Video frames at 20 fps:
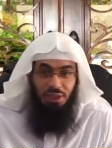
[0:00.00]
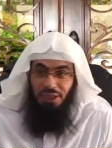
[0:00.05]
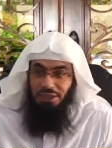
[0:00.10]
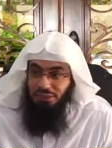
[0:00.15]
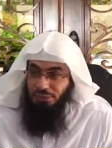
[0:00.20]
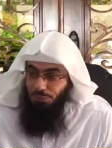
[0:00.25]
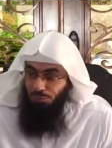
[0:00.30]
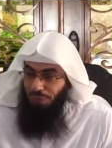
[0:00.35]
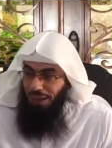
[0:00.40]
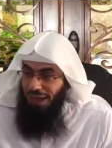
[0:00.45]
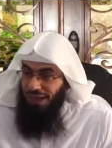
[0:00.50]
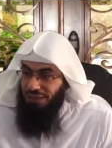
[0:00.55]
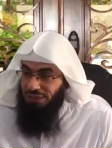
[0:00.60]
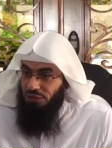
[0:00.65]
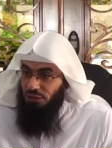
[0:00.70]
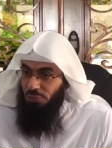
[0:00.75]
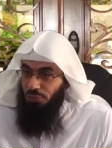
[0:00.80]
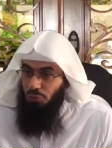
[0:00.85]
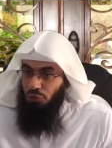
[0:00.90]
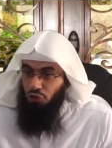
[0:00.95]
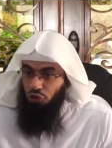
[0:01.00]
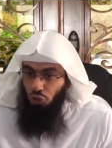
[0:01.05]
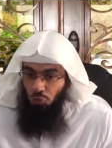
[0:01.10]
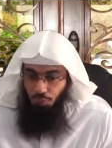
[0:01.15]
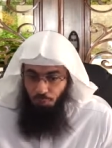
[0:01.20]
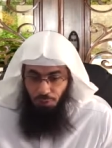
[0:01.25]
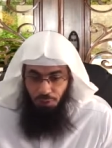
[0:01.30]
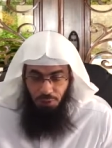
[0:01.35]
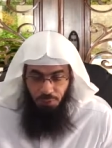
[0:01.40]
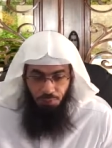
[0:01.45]
it's possible to
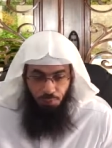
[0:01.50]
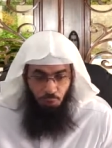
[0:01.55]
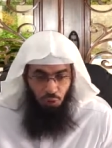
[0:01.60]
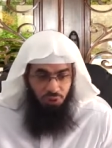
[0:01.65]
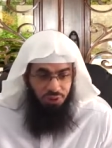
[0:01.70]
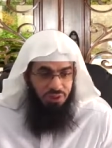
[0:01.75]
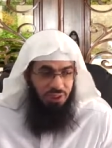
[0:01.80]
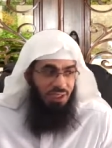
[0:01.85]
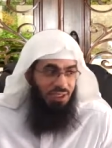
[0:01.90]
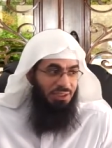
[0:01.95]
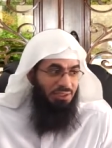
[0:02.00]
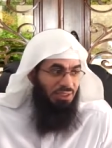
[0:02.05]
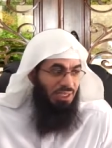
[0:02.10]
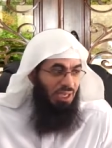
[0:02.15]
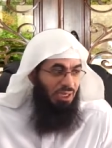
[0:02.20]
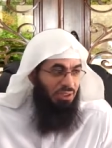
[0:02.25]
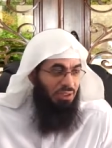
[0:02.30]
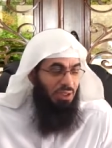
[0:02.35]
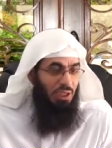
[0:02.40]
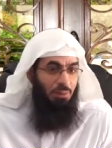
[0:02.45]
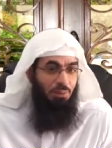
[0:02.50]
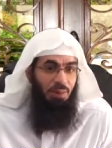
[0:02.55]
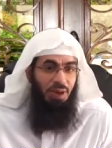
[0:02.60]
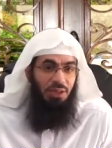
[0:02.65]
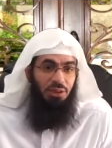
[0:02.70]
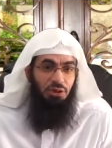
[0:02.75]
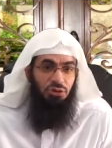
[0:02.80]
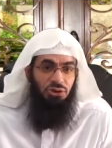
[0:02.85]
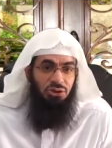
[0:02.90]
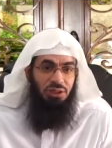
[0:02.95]
pinpoint the exact night
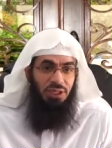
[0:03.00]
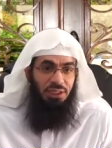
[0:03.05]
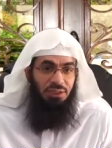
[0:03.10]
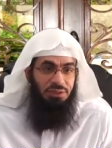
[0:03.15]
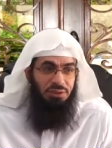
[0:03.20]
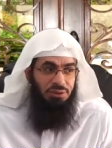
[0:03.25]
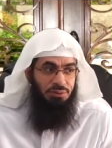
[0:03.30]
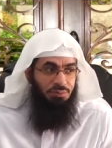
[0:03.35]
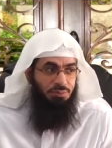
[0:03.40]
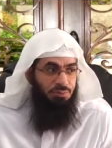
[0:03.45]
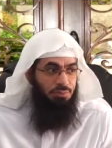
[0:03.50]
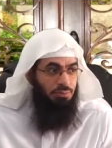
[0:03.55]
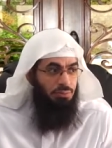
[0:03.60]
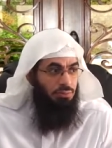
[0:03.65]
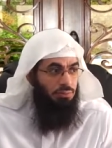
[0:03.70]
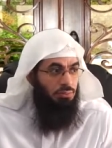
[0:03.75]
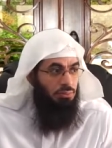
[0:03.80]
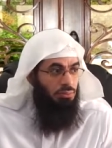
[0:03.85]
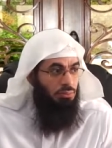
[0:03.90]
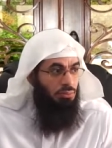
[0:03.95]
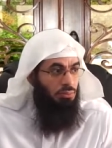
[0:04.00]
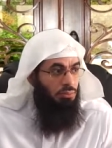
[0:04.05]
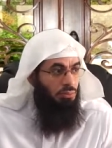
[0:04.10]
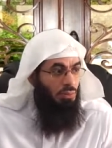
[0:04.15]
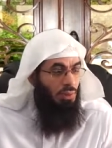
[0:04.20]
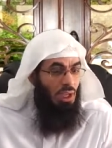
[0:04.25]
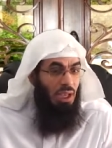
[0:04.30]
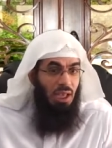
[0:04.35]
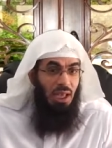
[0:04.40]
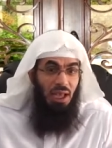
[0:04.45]
by those signs.
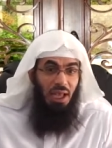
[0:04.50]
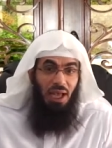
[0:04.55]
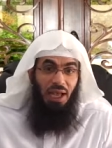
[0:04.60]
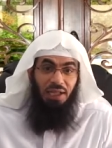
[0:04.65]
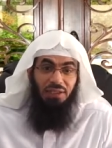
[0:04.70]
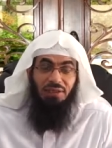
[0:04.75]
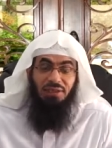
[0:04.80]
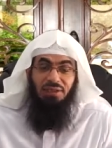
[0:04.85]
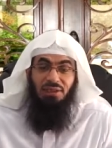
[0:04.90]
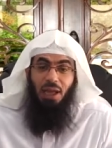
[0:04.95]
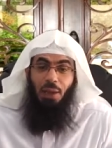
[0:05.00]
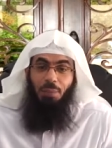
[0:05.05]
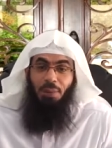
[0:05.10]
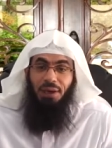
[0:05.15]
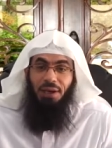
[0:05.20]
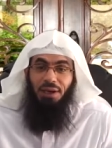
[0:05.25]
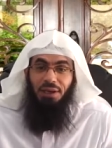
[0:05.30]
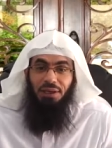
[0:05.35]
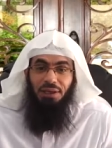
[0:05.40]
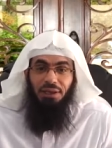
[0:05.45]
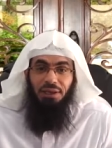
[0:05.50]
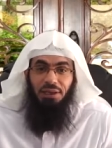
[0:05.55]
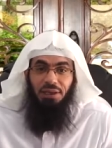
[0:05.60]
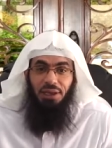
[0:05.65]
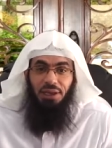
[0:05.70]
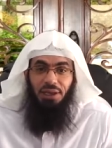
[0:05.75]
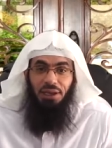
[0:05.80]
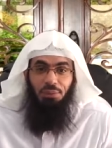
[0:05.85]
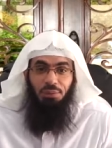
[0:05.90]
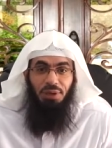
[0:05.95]
Al-Tabari
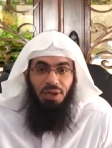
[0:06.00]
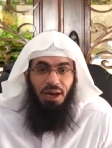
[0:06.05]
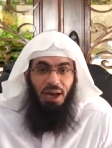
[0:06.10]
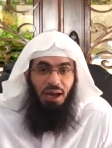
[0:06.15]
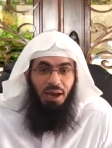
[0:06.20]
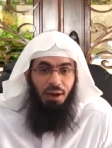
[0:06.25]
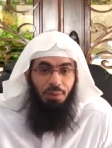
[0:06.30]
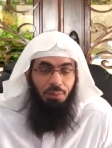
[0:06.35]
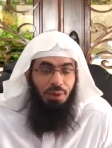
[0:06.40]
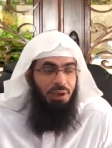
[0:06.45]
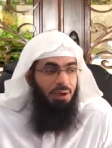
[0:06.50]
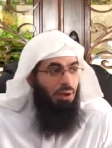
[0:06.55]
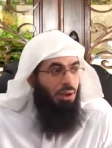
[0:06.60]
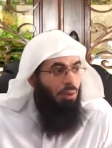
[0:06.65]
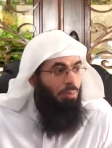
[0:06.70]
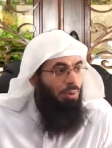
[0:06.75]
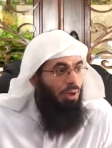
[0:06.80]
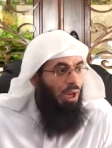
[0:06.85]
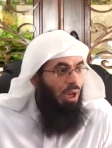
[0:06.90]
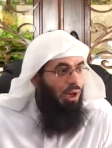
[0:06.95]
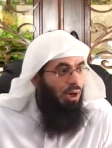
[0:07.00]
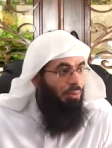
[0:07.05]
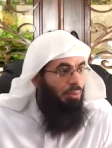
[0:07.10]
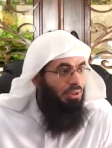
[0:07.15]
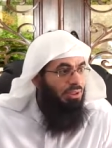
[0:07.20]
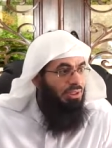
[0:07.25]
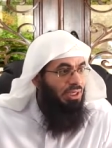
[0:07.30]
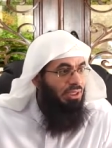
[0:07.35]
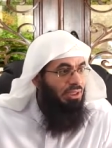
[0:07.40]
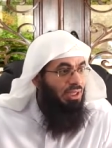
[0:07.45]
in Ibn Arab in Ibn
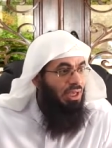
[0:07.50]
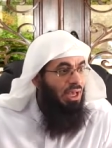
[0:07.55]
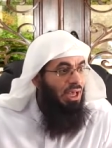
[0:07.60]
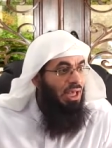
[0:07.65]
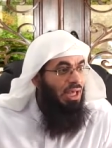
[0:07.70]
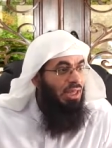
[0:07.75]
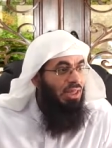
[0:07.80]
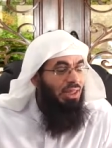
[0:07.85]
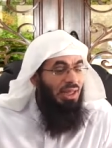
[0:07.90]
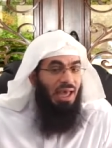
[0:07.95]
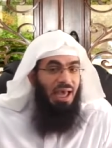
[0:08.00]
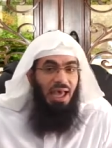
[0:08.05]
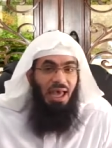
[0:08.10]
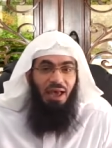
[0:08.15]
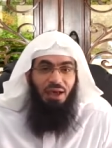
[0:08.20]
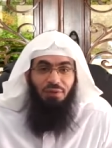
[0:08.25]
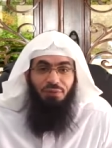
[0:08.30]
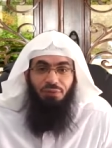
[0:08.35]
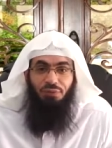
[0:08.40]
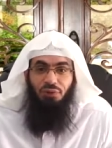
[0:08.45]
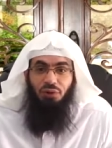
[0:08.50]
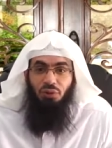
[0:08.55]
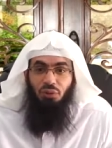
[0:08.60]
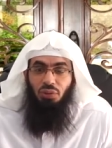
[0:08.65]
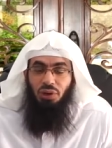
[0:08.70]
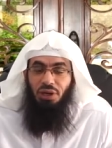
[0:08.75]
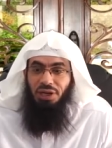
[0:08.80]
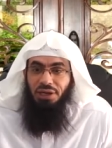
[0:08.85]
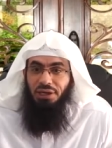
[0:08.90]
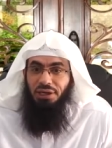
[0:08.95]
Arabi said that
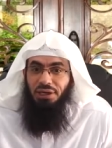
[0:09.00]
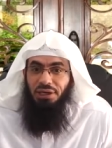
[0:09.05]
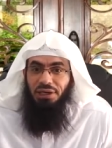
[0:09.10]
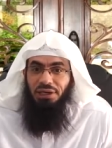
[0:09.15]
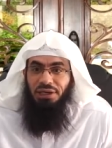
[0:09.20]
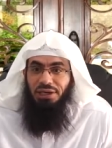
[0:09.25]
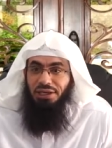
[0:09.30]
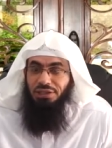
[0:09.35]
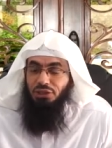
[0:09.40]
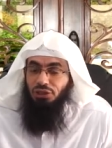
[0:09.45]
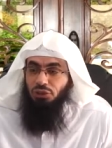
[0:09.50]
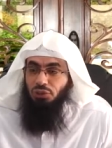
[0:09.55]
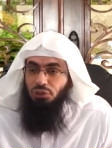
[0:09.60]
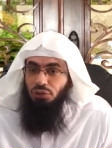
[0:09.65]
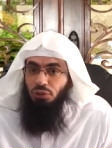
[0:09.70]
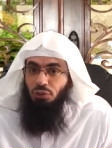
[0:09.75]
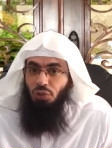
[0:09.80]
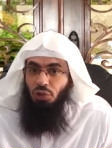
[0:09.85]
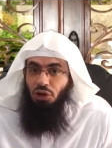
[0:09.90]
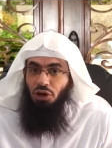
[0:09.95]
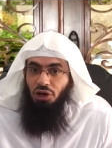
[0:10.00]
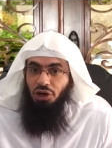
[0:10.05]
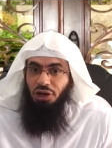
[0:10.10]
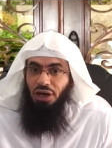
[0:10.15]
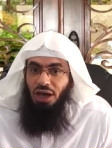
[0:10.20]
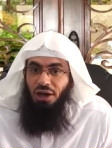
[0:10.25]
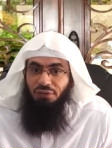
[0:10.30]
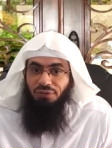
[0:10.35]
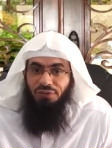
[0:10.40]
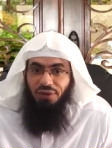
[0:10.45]
everyone gets reward
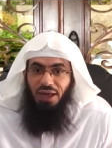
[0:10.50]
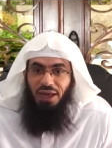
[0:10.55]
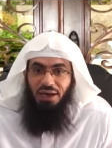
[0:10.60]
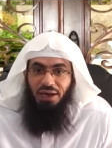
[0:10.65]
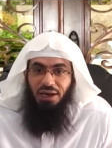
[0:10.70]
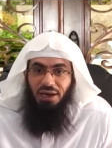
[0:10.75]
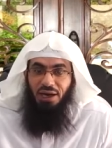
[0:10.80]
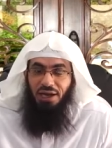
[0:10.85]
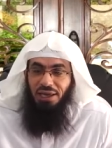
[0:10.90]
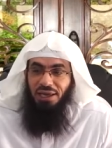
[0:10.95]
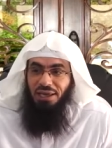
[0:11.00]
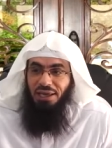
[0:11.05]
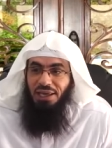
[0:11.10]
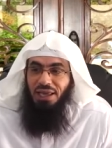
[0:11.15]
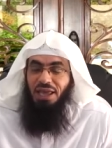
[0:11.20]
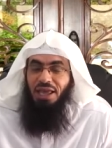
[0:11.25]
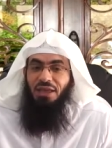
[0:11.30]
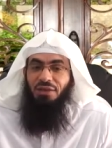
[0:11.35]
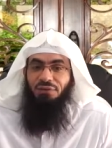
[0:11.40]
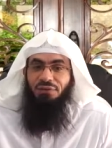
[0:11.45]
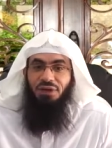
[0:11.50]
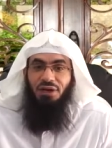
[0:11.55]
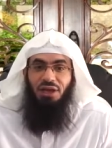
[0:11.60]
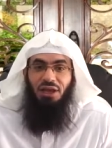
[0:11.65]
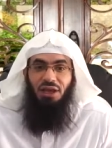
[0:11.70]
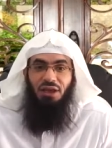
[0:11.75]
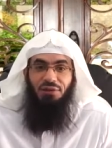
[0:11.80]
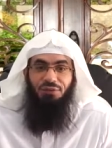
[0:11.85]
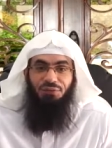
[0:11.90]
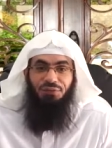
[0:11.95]
of that night even
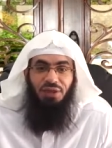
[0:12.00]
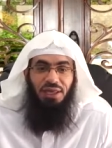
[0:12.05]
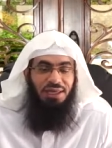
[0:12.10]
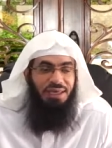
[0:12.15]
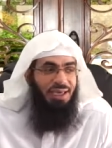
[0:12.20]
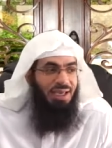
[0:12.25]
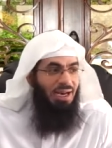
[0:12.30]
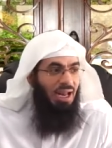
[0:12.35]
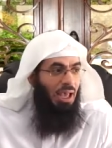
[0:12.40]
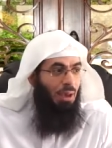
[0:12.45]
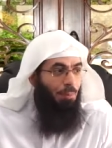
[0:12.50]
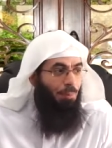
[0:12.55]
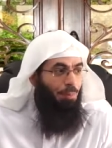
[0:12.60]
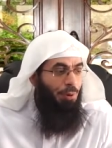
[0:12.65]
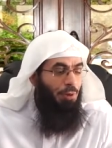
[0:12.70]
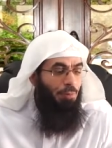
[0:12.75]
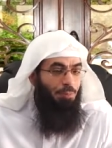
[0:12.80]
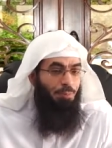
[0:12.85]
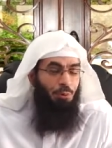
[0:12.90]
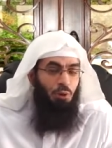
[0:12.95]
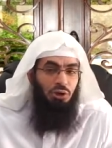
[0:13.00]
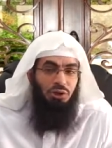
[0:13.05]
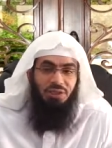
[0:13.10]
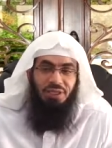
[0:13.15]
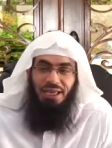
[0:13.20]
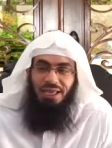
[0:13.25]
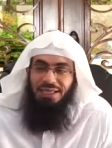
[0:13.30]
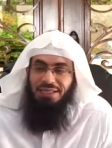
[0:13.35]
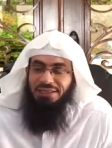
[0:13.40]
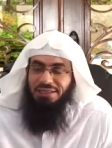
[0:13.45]
if they cannot pinpoint
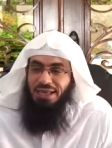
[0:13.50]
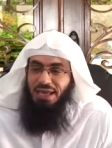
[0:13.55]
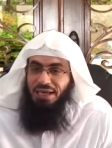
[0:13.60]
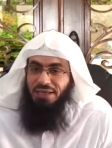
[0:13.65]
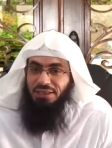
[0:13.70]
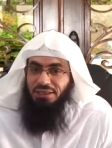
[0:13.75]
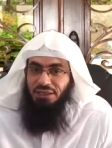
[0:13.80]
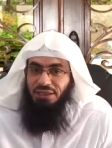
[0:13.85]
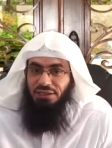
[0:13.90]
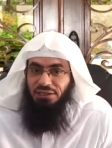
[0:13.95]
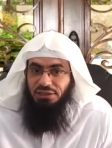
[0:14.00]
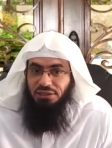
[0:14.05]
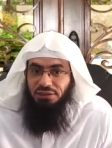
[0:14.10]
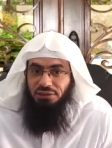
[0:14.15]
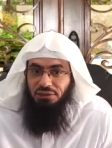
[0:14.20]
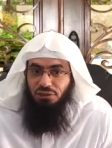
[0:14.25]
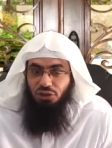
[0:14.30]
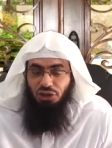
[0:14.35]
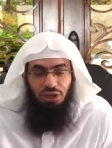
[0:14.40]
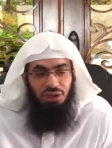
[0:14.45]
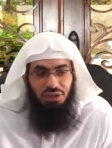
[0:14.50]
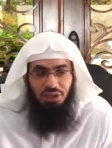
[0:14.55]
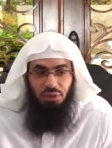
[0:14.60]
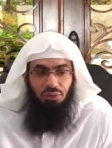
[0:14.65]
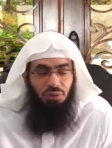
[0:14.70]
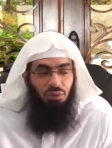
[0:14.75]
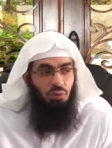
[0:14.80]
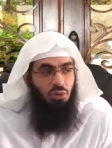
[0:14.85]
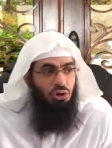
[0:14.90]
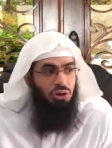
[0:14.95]
the exact night. You get the
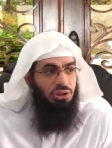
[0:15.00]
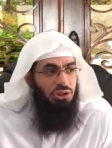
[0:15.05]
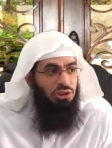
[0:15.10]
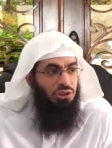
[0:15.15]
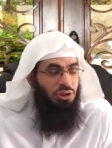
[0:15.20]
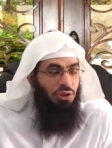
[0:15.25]
reward,